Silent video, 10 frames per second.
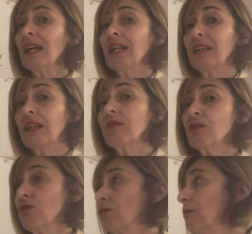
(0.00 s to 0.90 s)
It
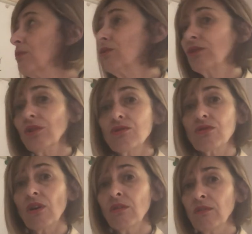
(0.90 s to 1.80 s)
gives you more
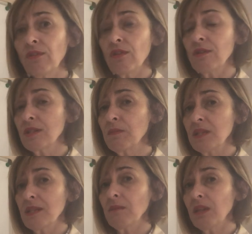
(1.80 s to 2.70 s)
control for those
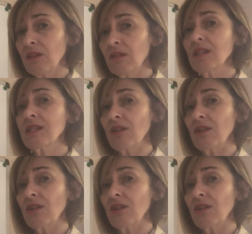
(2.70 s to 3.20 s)
busy periods,